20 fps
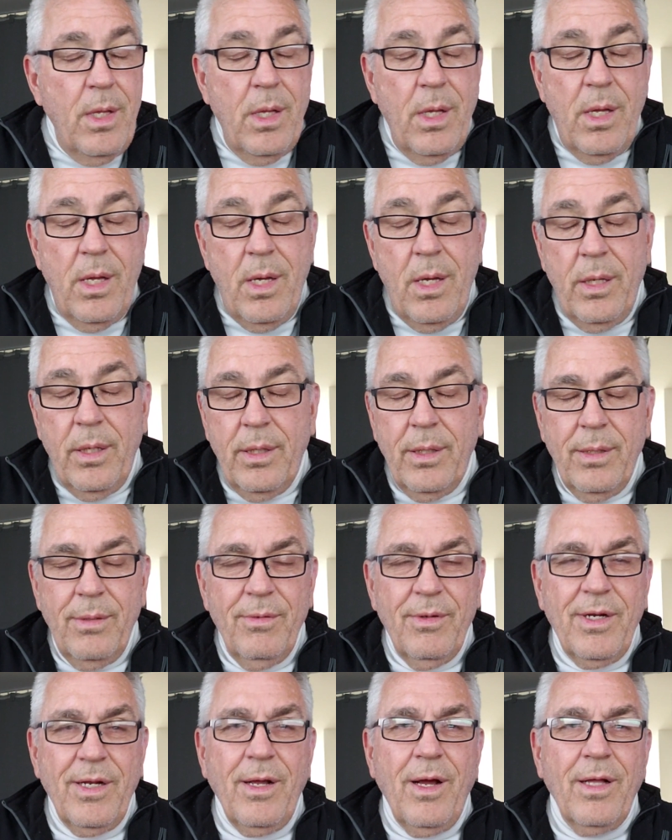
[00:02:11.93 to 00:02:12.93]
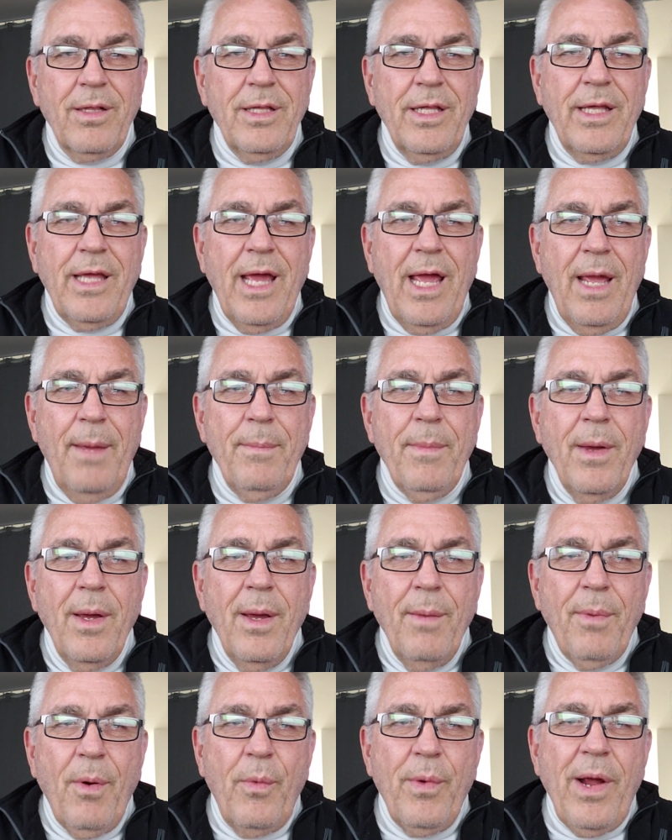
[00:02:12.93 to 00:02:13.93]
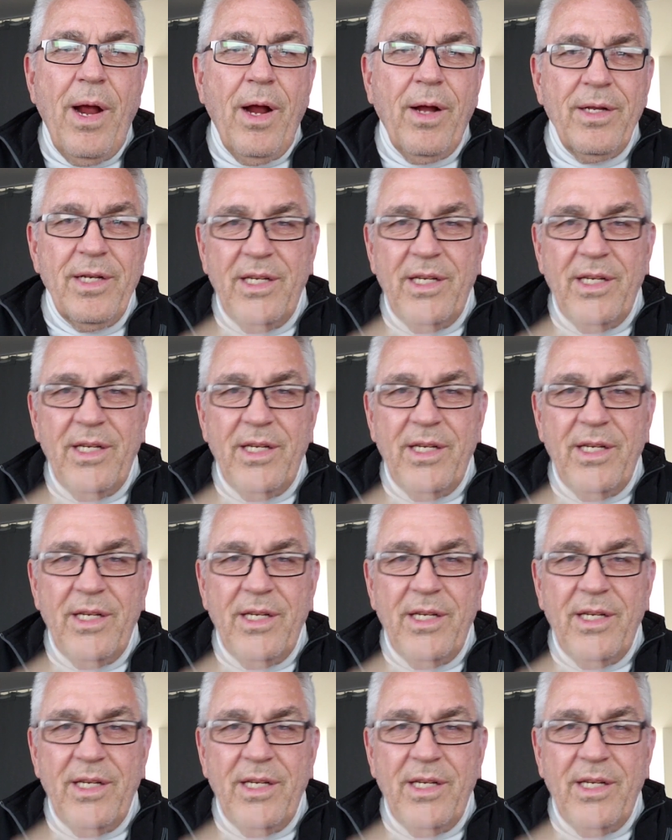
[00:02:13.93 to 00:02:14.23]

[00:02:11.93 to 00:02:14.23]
What an ugly game. But we are